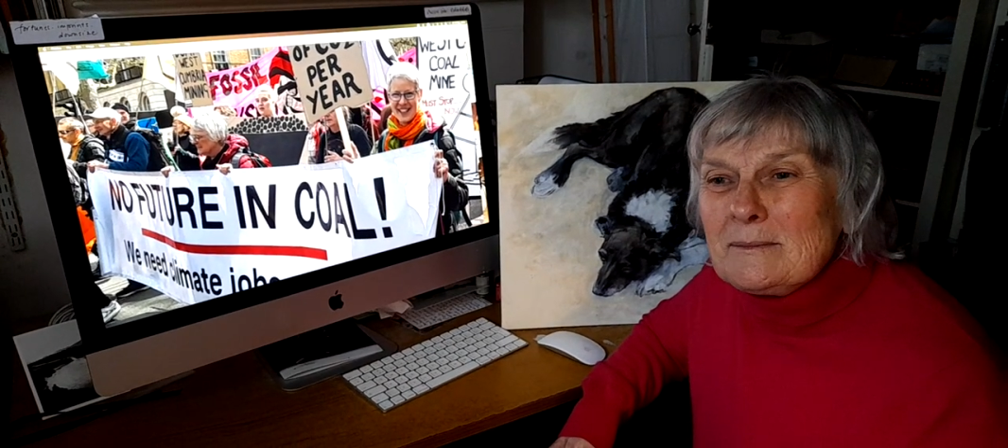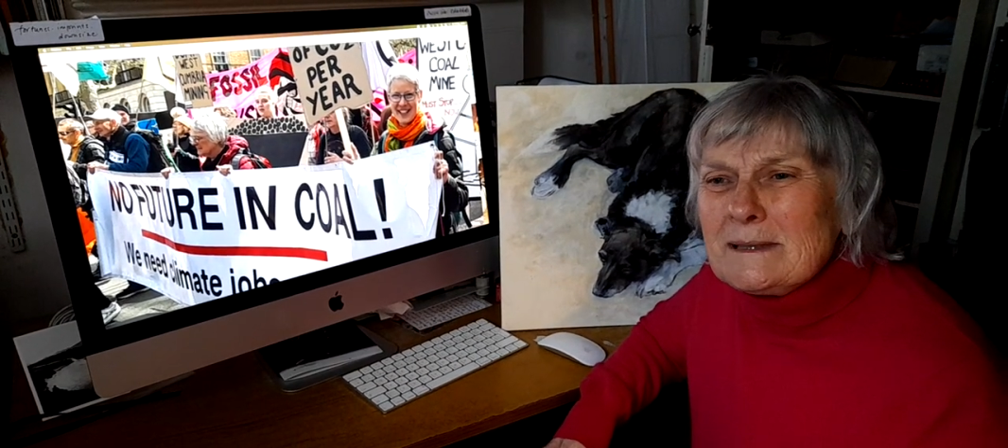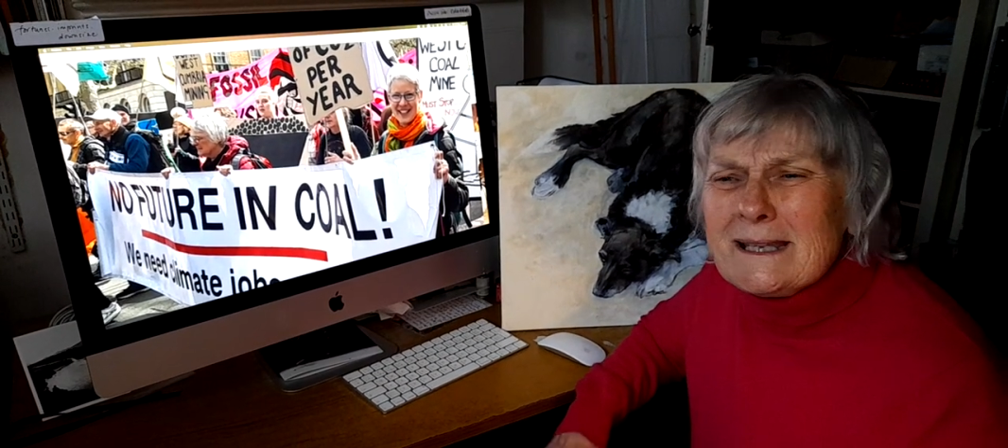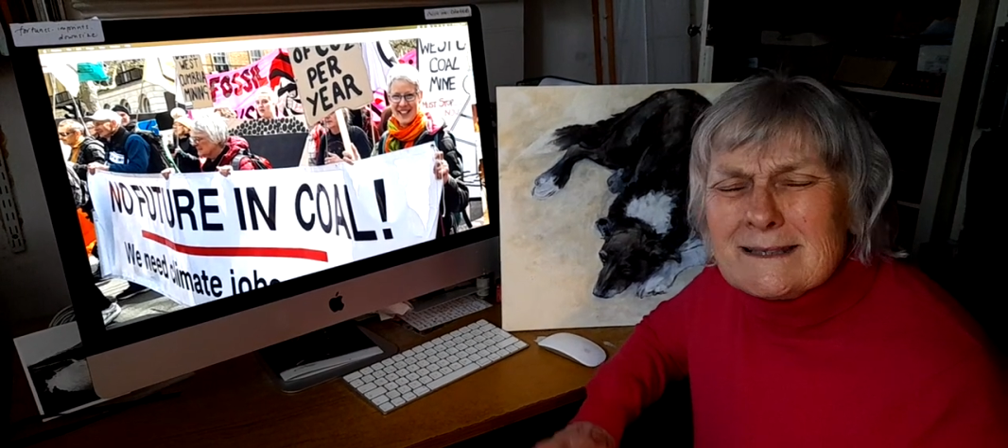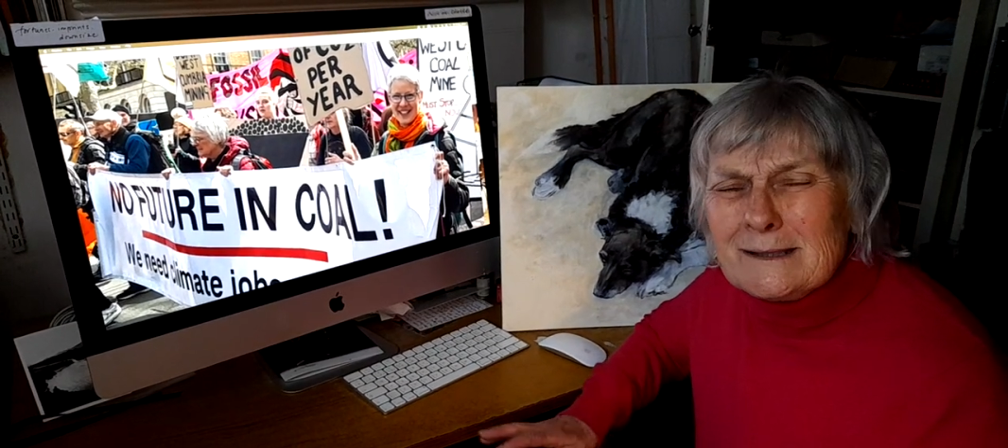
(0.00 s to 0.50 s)

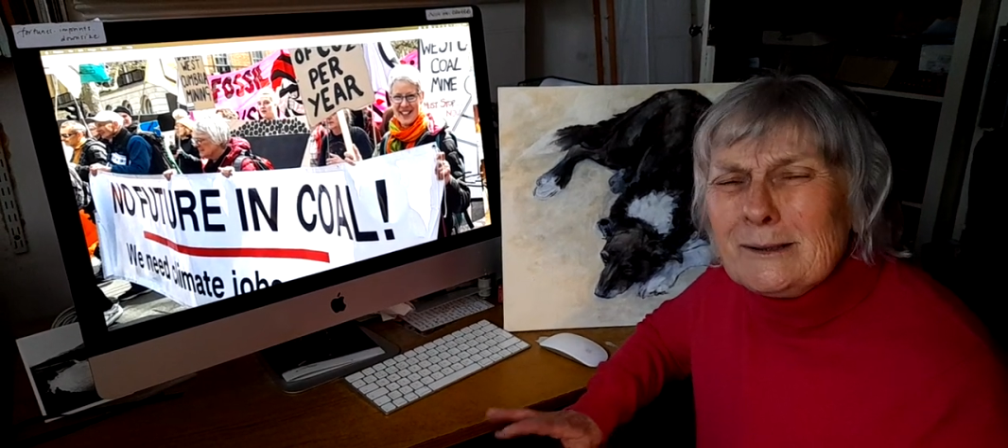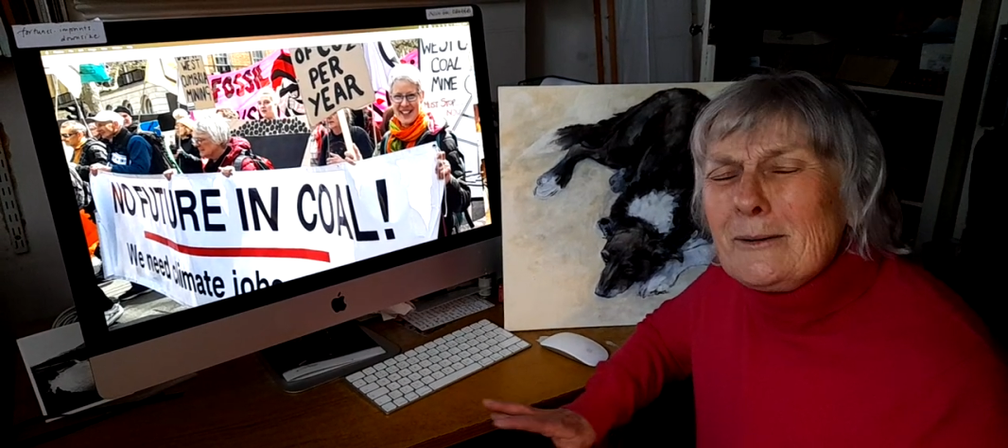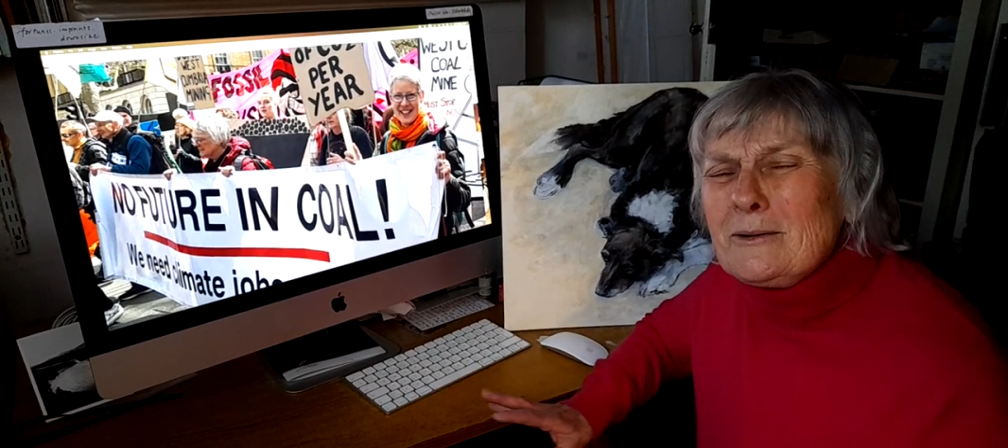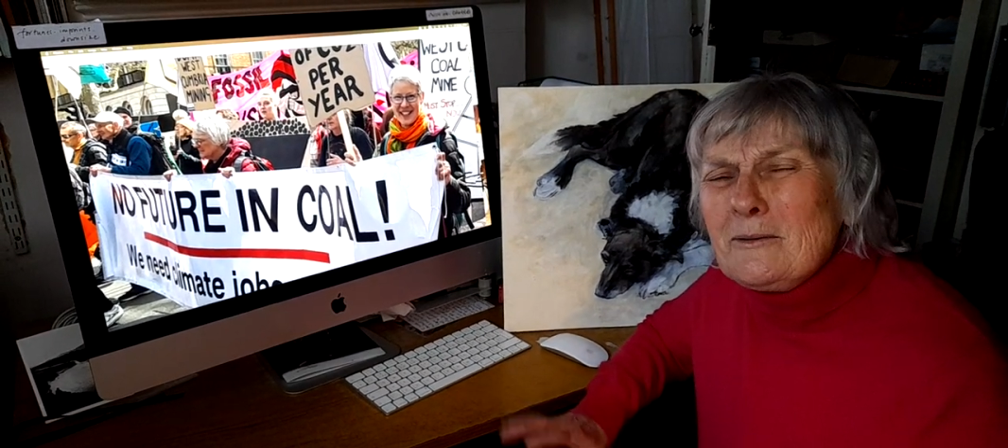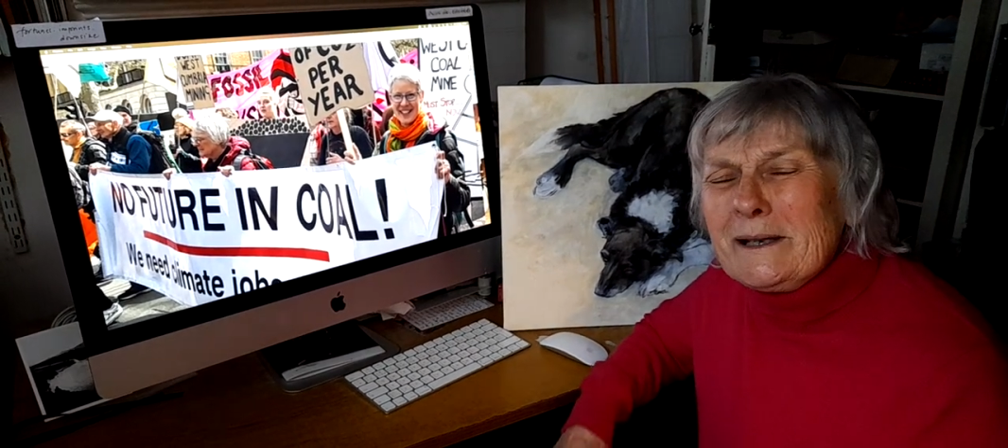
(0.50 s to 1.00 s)
But that's a
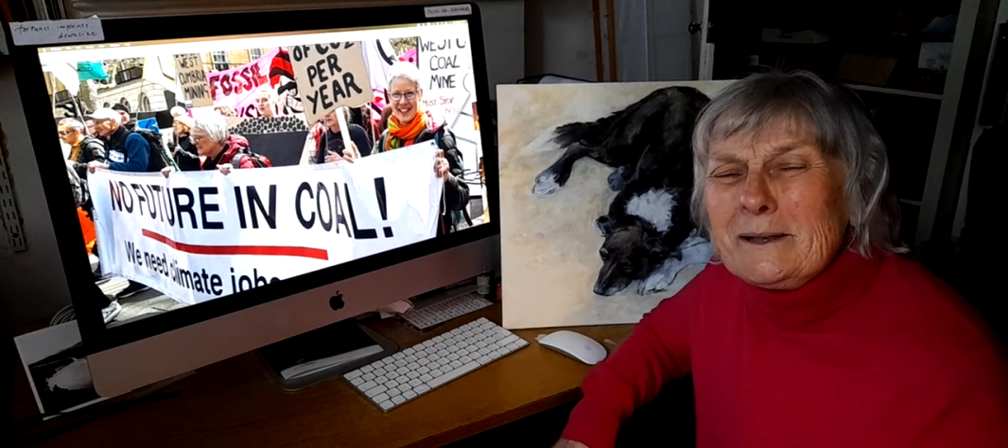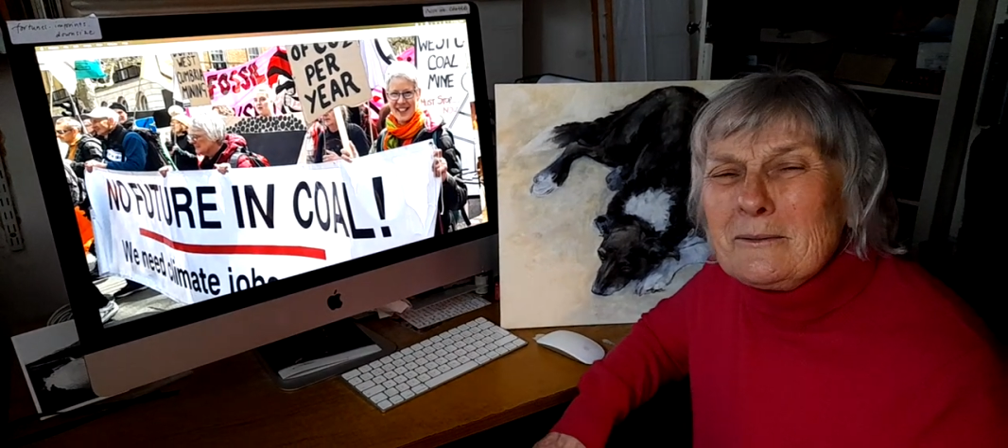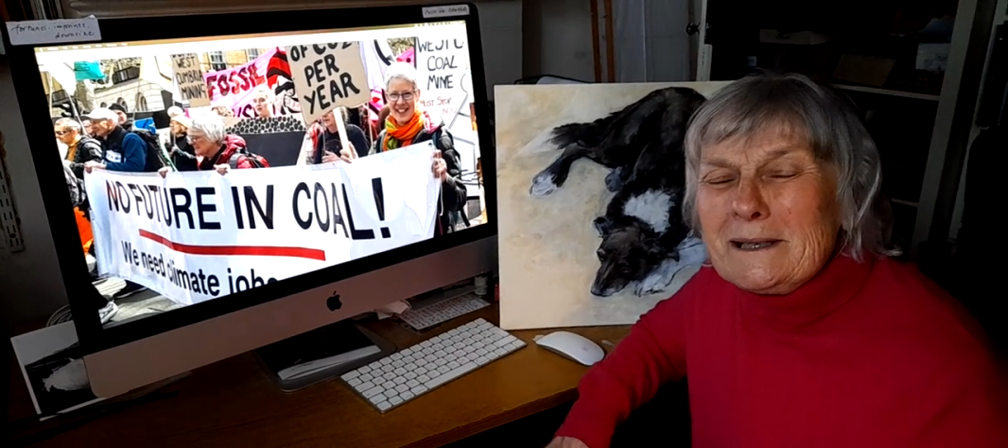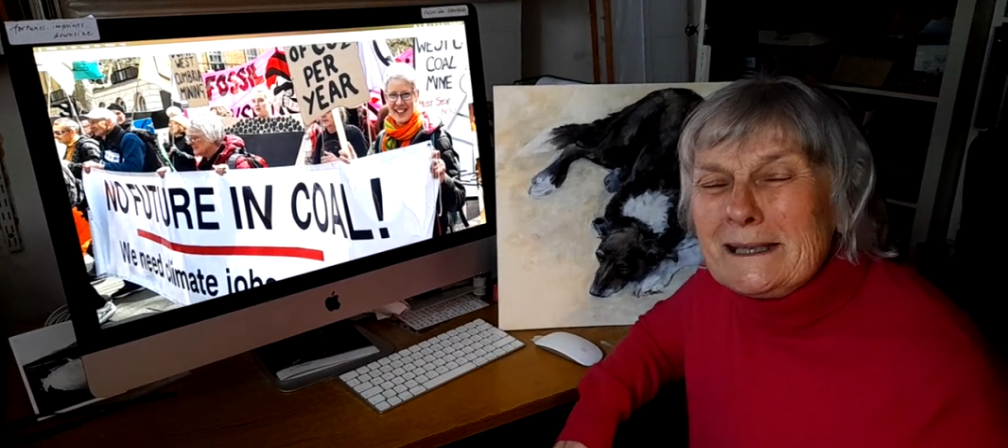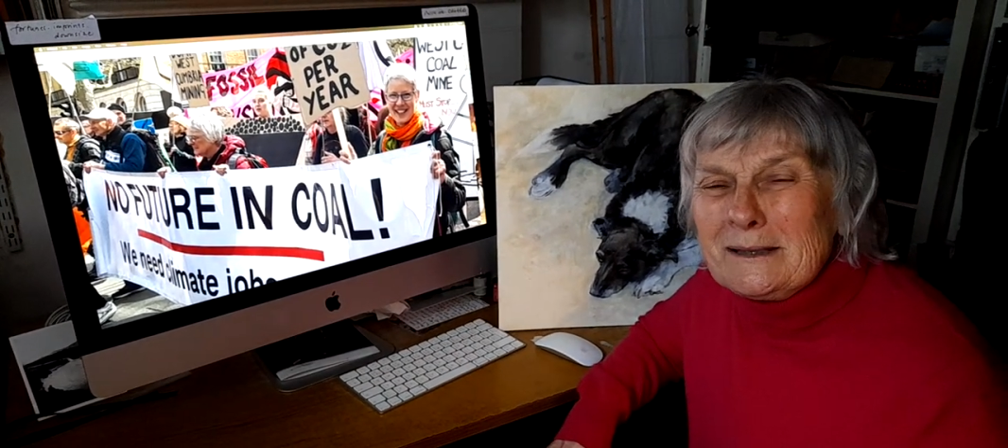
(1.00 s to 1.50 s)
long way
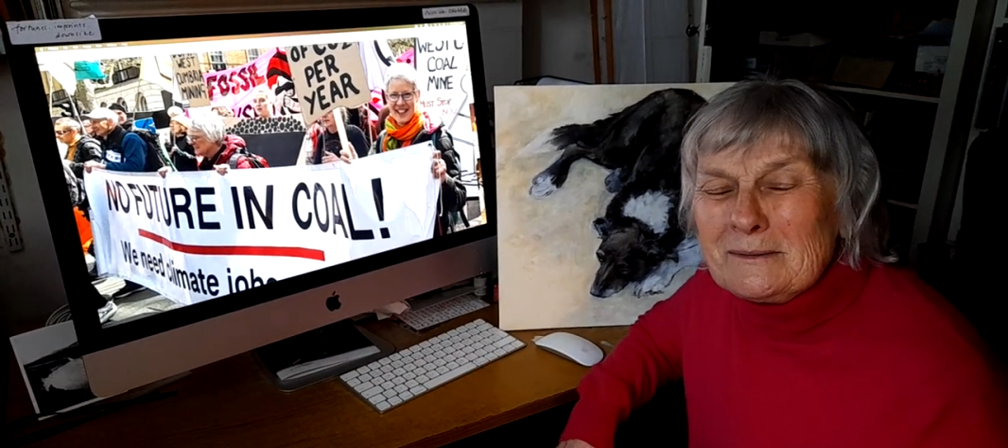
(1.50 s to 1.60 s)
away.